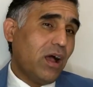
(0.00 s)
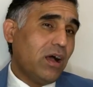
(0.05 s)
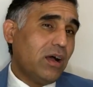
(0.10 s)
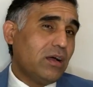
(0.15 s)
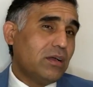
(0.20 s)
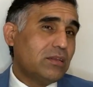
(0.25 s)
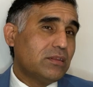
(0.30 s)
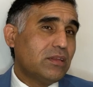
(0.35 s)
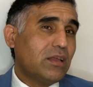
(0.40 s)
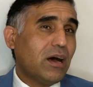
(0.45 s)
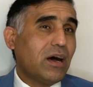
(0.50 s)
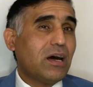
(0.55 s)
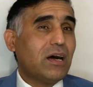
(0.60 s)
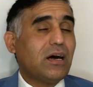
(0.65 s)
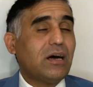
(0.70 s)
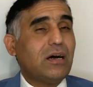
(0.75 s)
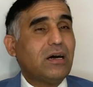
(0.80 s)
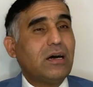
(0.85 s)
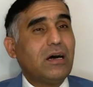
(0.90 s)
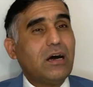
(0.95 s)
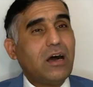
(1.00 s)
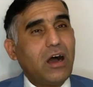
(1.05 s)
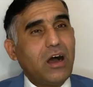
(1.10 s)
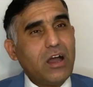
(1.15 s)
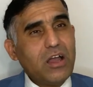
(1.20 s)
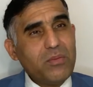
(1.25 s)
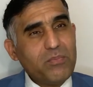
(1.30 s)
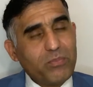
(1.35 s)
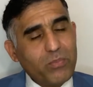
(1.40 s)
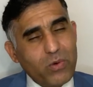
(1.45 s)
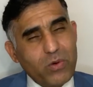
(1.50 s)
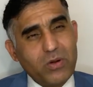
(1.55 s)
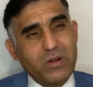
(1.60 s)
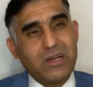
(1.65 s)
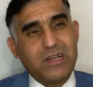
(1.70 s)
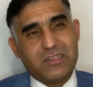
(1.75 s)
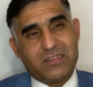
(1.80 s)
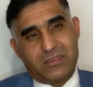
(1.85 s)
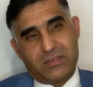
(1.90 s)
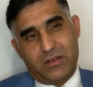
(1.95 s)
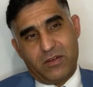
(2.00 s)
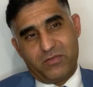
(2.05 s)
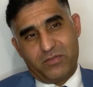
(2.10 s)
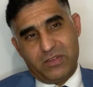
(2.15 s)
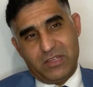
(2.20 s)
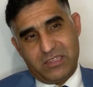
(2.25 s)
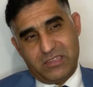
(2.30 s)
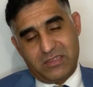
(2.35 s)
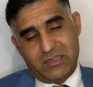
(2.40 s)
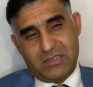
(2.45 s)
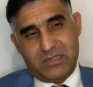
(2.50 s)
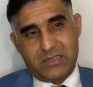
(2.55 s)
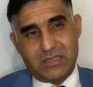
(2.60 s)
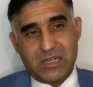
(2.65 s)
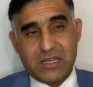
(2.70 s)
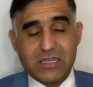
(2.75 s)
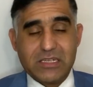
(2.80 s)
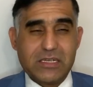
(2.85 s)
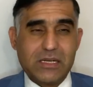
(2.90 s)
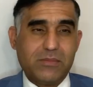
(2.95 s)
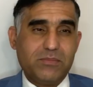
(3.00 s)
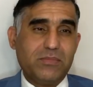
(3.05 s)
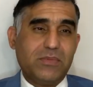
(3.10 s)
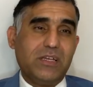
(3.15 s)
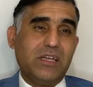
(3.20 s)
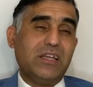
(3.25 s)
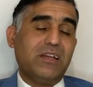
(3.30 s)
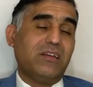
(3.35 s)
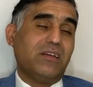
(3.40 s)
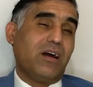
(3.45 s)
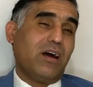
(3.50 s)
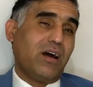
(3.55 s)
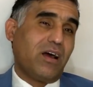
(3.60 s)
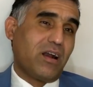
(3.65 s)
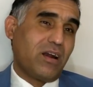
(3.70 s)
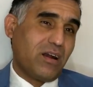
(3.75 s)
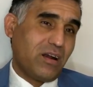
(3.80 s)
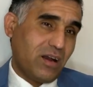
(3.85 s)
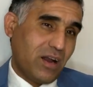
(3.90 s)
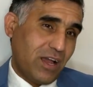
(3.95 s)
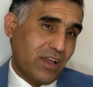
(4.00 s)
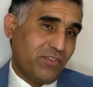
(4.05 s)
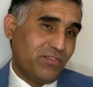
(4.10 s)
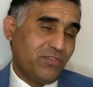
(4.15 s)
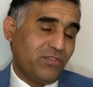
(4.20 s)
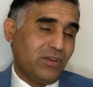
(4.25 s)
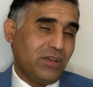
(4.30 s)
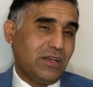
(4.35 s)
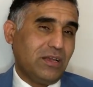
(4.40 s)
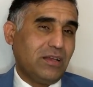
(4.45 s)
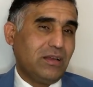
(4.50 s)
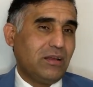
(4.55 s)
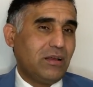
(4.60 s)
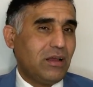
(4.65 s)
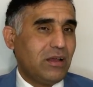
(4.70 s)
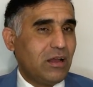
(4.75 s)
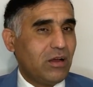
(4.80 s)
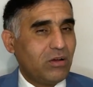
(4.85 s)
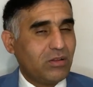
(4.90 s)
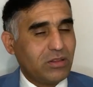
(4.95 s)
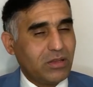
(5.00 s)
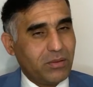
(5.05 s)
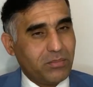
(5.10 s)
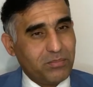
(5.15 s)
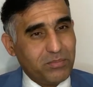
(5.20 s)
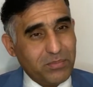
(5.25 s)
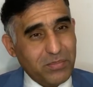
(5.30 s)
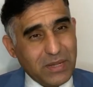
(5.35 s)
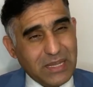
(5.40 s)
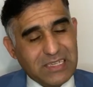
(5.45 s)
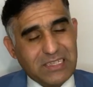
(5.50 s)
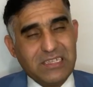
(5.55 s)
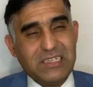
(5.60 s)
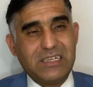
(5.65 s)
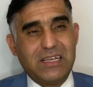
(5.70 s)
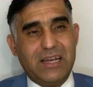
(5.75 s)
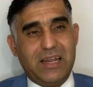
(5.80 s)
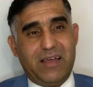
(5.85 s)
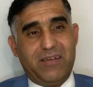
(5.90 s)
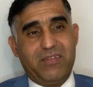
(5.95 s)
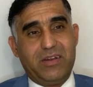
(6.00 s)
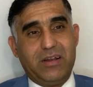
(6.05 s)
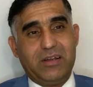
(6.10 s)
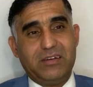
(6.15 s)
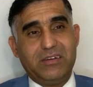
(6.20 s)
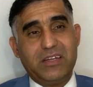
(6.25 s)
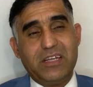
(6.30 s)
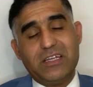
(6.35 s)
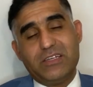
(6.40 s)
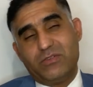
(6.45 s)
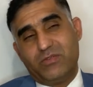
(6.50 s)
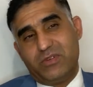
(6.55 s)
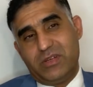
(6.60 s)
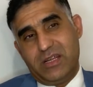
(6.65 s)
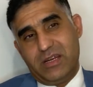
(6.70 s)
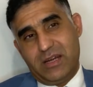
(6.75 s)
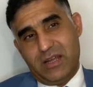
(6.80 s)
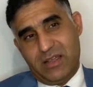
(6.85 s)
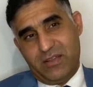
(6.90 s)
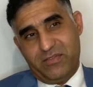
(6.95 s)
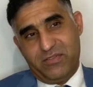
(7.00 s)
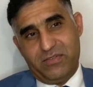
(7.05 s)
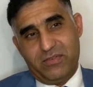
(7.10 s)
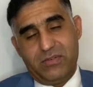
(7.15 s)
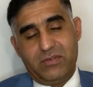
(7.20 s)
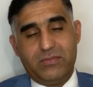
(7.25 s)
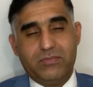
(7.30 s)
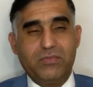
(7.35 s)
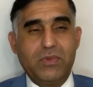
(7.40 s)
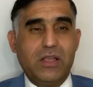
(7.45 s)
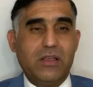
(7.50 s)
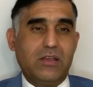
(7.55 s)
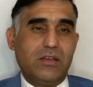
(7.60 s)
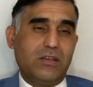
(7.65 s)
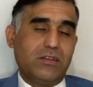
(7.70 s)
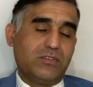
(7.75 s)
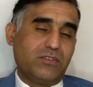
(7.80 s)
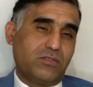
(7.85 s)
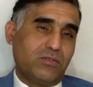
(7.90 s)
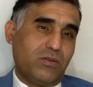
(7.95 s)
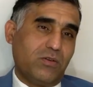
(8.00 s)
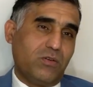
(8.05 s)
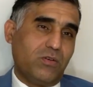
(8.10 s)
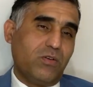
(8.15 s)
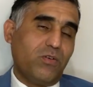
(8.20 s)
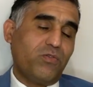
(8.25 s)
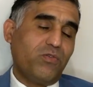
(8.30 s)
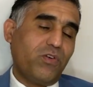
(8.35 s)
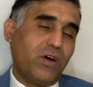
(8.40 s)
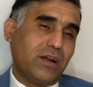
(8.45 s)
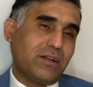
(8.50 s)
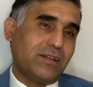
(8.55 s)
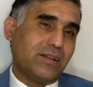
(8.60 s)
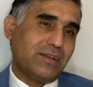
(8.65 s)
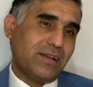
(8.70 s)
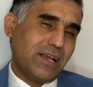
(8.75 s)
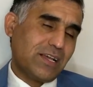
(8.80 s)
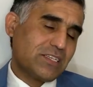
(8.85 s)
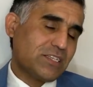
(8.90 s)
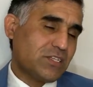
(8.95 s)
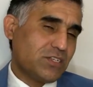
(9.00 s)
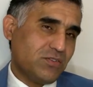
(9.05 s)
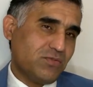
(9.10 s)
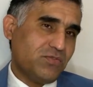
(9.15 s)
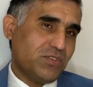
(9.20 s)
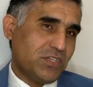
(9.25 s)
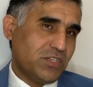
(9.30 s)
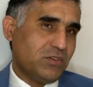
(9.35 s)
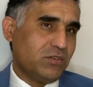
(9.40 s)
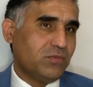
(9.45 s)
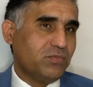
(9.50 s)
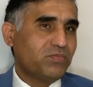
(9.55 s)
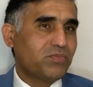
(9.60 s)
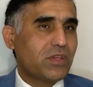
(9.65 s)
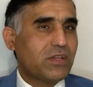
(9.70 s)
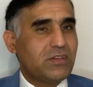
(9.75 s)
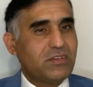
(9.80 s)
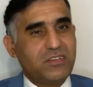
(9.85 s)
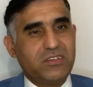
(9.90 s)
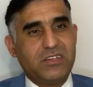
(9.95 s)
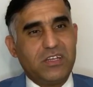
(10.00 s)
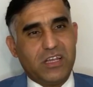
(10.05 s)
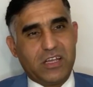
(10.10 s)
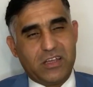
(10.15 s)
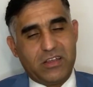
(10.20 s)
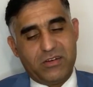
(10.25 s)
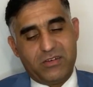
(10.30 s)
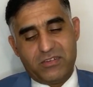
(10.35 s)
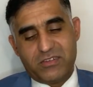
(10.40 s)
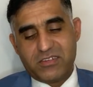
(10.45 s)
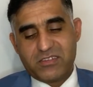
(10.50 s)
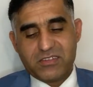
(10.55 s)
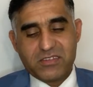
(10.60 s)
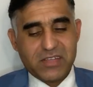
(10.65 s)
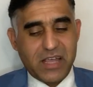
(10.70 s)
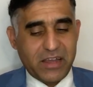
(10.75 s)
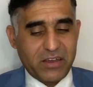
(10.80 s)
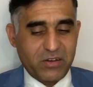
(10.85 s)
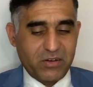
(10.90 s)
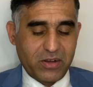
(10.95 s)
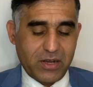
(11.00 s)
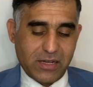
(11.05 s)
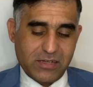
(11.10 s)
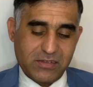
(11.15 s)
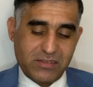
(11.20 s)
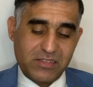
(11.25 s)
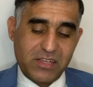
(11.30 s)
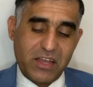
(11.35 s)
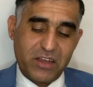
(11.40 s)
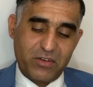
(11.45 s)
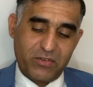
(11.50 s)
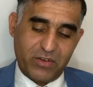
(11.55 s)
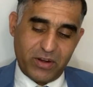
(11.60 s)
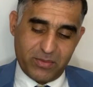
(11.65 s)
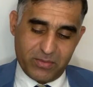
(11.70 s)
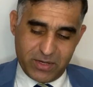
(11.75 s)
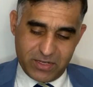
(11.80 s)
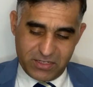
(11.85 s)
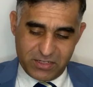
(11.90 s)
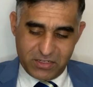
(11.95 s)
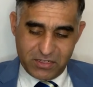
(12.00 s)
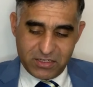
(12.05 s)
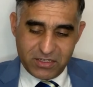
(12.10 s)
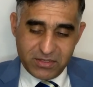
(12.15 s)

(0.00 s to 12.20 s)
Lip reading: the importance of this kingdom in our life on the basic level, day-to-day life. So for the next video, stay curious. Thank you guys, thank you very much.